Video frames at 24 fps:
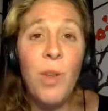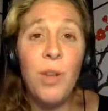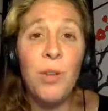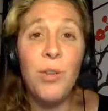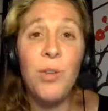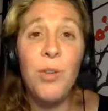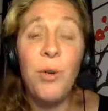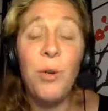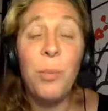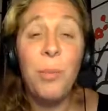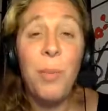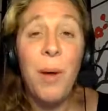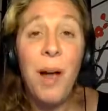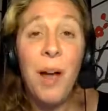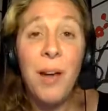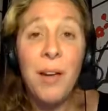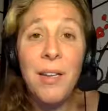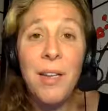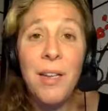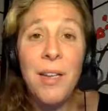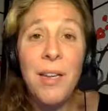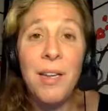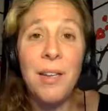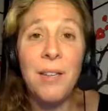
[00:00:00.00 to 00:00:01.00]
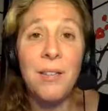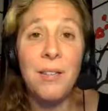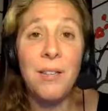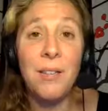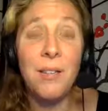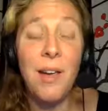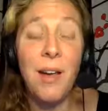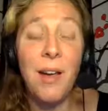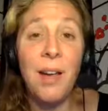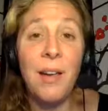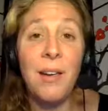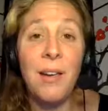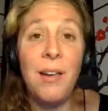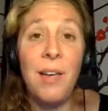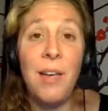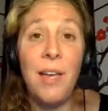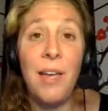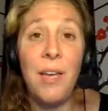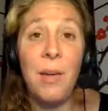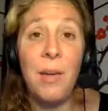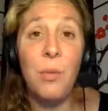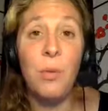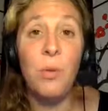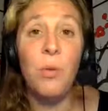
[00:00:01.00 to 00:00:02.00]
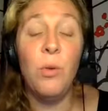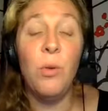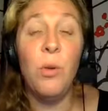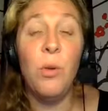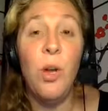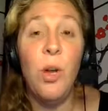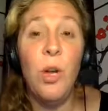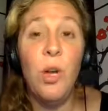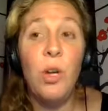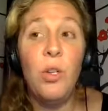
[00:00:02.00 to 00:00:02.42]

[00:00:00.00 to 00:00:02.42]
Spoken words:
your body is not able